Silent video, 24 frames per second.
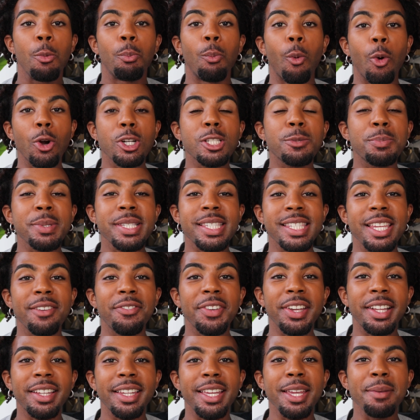More
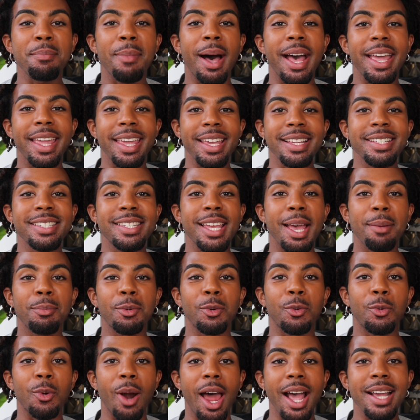specifically, my
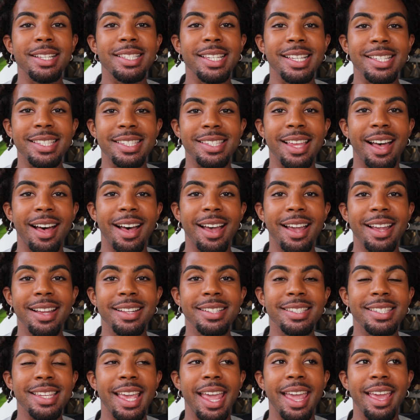in-depth rising
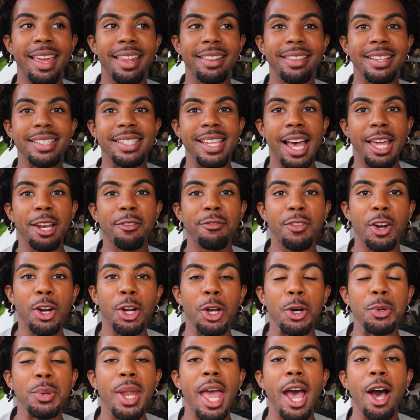signs and the sign of Virgo.